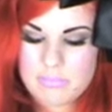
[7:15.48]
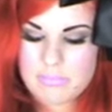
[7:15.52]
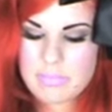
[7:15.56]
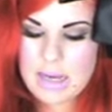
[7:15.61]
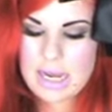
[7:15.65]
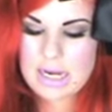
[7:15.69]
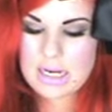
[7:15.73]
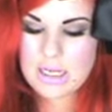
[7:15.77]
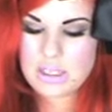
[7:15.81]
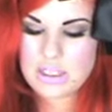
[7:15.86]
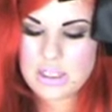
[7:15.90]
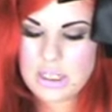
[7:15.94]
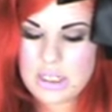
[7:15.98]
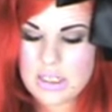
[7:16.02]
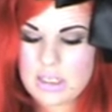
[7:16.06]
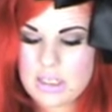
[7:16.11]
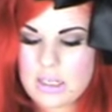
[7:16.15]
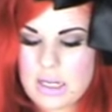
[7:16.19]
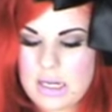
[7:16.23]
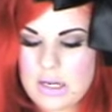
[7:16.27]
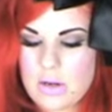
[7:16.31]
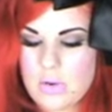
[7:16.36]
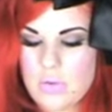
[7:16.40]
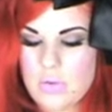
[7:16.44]
packaging
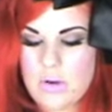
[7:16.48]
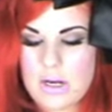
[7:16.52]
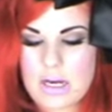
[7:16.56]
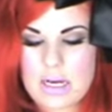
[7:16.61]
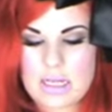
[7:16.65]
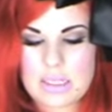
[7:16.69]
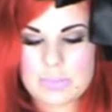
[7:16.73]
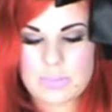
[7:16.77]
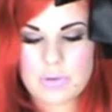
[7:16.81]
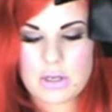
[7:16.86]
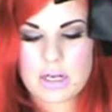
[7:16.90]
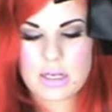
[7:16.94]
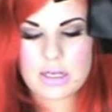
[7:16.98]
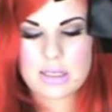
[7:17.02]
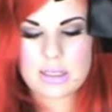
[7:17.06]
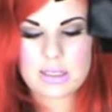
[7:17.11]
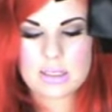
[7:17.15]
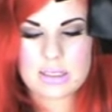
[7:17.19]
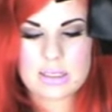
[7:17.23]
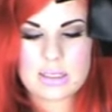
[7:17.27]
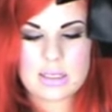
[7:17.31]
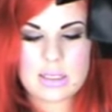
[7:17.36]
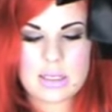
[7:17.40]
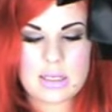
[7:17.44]
like all NARS
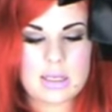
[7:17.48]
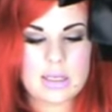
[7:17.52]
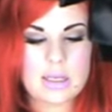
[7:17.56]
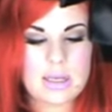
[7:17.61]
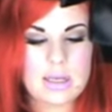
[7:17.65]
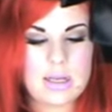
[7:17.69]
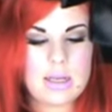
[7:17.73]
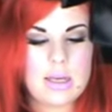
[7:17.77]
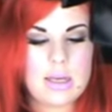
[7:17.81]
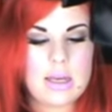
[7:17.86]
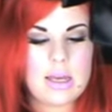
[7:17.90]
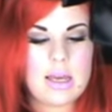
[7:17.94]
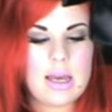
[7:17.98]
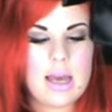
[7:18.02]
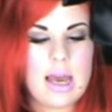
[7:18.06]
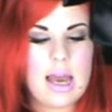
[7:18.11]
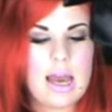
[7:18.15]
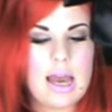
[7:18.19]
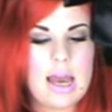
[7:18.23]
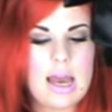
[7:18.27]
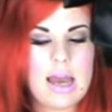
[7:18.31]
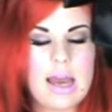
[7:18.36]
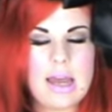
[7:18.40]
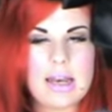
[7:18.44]
products,
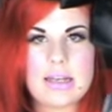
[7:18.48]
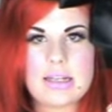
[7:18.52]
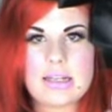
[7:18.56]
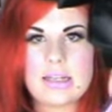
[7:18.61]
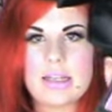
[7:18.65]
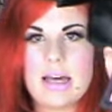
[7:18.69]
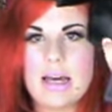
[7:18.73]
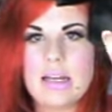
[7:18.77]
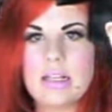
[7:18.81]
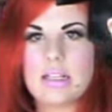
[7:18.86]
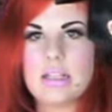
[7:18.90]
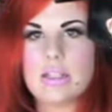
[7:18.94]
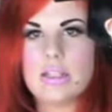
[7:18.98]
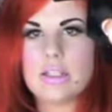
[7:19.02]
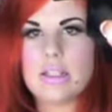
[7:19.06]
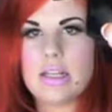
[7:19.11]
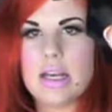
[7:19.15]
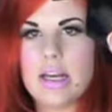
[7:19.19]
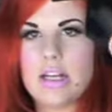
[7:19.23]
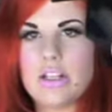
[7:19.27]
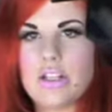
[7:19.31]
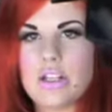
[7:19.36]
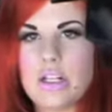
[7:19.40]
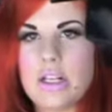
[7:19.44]
and that's just
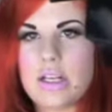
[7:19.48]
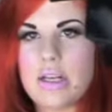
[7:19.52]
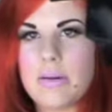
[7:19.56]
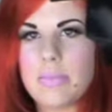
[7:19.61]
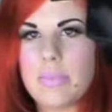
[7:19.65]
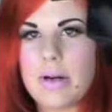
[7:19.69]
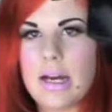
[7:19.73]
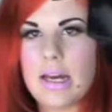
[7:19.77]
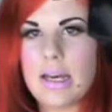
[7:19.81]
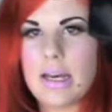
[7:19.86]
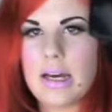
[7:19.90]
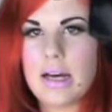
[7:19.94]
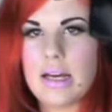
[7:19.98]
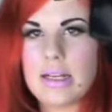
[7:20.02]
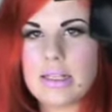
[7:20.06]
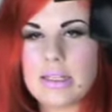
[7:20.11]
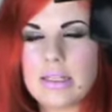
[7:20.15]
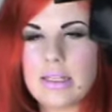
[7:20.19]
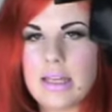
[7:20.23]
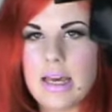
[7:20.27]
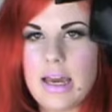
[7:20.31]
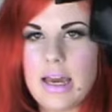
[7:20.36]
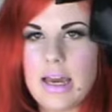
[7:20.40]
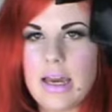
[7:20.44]
Angelika by
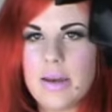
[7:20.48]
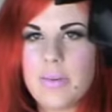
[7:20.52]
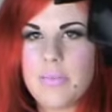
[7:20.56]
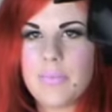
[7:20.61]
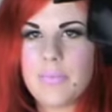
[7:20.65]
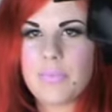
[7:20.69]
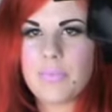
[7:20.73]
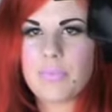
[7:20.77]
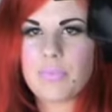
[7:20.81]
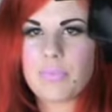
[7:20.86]
NARS there.